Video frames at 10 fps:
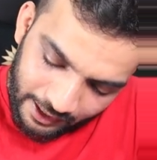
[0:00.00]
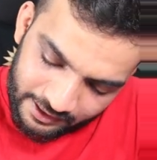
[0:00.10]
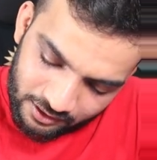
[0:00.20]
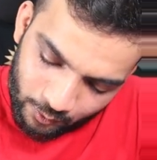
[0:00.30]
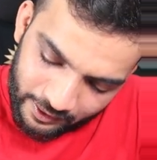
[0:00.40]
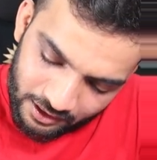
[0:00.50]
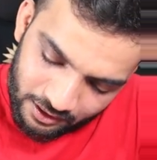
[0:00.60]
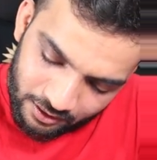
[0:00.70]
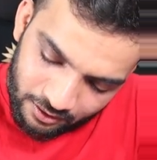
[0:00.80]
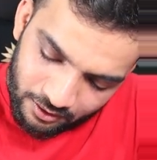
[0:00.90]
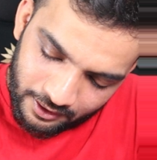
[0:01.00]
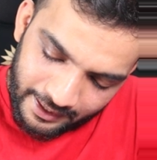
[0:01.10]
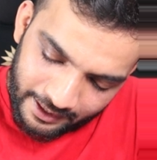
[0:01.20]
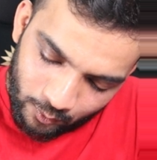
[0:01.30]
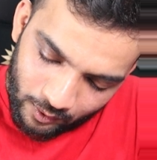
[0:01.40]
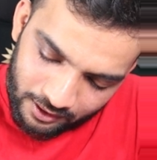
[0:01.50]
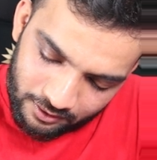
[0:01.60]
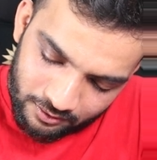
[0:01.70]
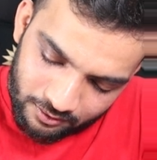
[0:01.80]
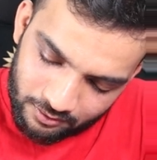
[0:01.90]
ith query and
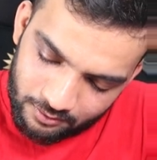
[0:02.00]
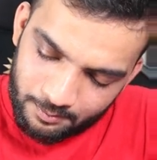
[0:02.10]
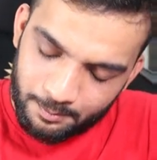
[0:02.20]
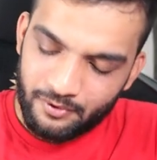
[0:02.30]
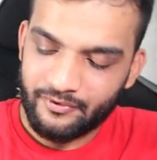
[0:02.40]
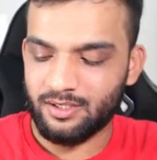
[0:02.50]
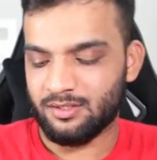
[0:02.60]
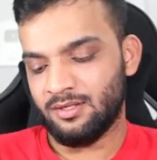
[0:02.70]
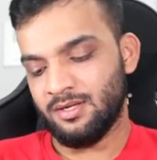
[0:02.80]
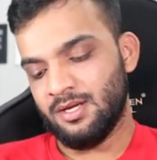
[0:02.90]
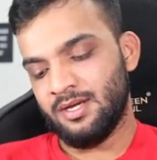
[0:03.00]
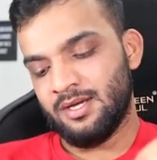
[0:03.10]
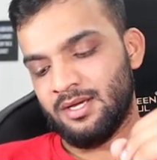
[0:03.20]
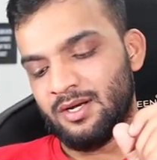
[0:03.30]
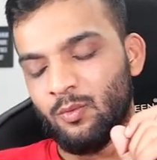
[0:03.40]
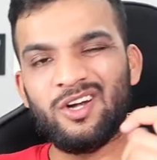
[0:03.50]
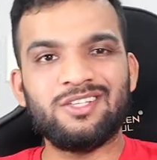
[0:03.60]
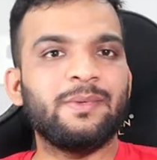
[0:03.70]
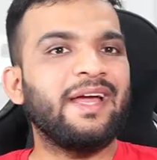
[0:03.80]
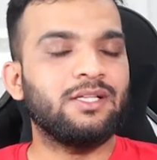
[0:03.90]
1. Perfect. Now, what
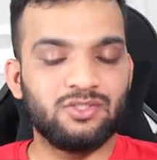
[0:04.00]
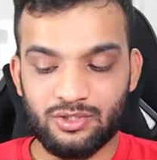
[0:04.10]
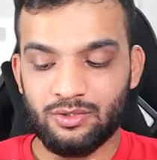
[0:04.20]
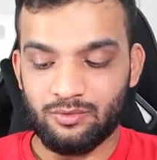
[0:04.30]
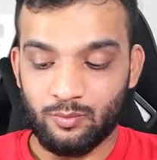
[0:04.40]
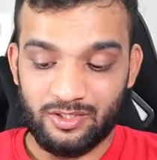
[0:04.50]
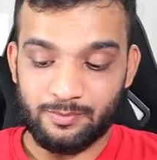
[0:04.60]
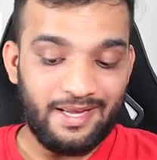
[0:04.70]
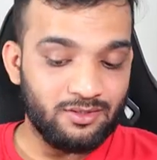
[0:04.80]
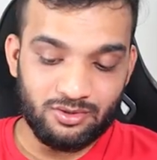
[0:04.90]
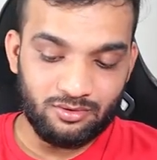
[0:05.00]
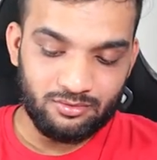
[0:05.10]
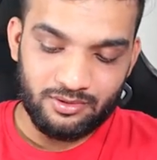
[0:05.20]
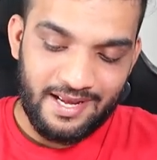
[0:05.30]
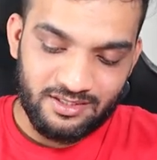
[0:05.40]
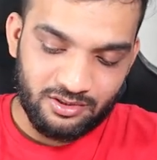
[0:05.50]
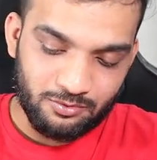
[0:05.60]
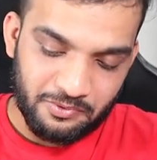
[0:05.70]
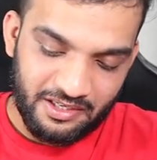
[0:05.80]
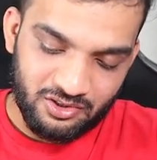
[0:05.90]
is my answer? What is my answer? The answer
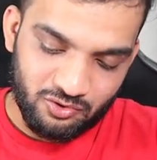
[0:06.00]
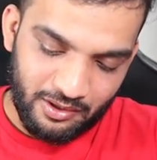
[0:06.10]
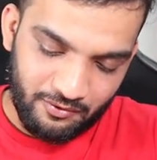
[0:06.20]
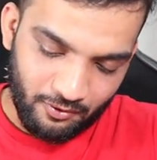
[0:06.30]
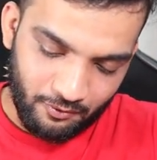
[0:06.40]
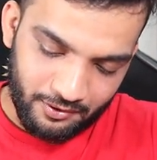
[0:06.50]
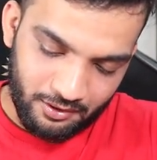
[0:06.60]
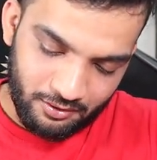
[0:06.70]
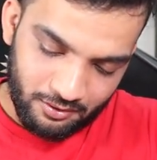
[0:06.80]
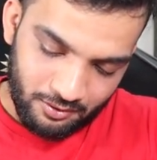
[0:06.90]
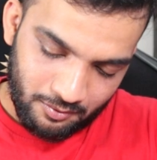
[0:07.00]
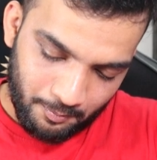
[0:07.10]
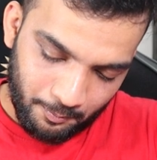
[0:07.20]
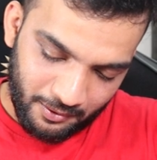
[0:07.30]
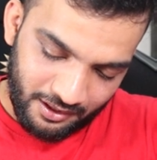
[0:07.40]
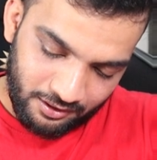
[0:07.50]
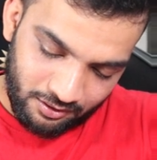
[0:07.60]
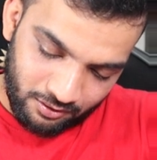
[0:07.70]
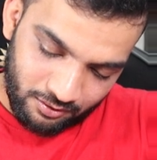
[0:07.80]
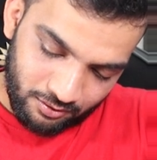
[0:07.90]
is pretty straightforward. Print.